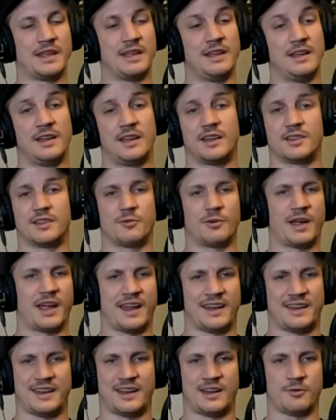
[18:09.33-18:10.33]
And the way I
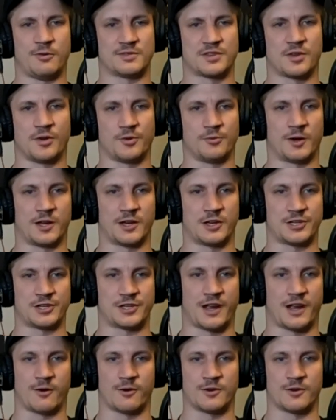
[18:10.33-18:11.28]
did it was cold water showers.